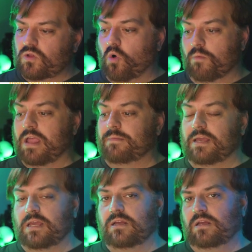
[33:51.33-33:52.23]
or
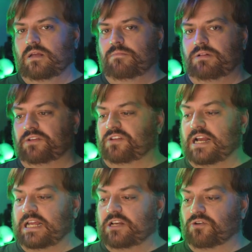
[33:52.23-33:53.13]
maybe plus
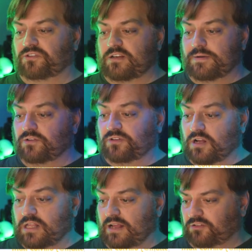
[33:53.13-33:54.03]
9 to hit turns out to be just a
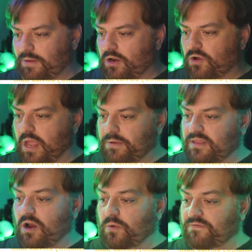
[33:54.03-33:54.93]
colossal amount. Okay, but
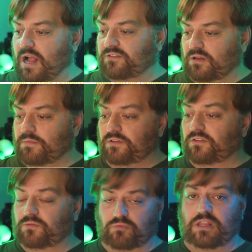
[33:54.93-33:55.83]
there we've got some.
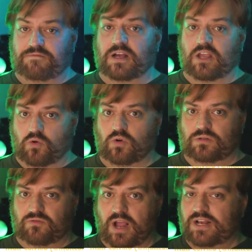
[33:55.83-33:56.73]
This is really fucking
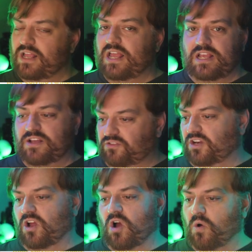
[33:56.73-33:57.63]
cool, right? He's
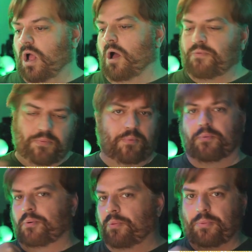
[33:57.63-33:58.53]
going to go,
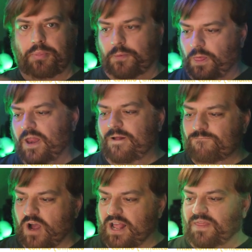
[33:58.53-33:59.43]

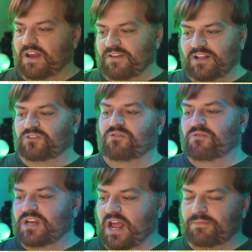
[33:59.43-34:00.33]
right, and then if he hits you
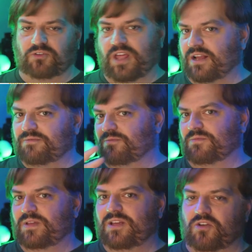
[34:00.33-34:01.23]
3 times, you're
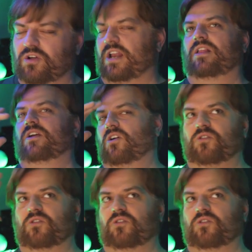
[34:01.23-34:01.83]
kind of like,